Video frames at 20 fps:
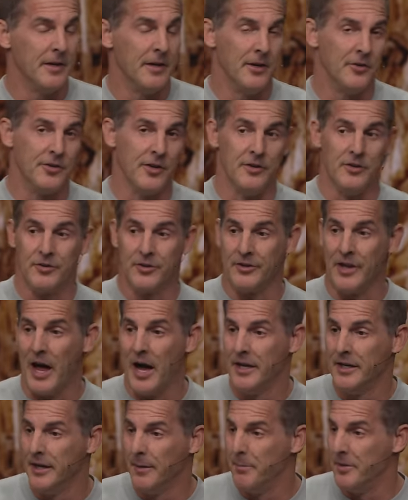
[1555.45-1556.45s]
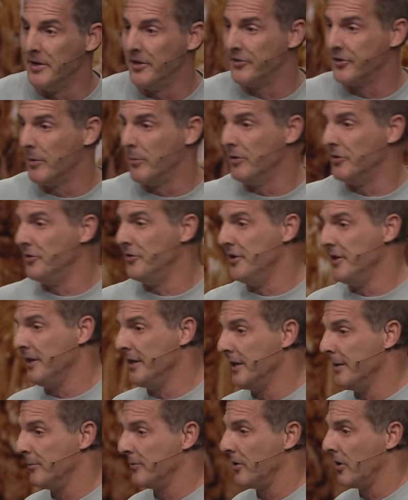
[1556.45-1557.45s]
It's sitting, sliding up into someone's
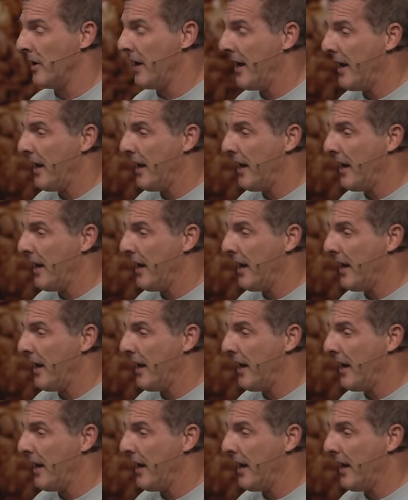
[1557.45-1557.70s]
DMs going,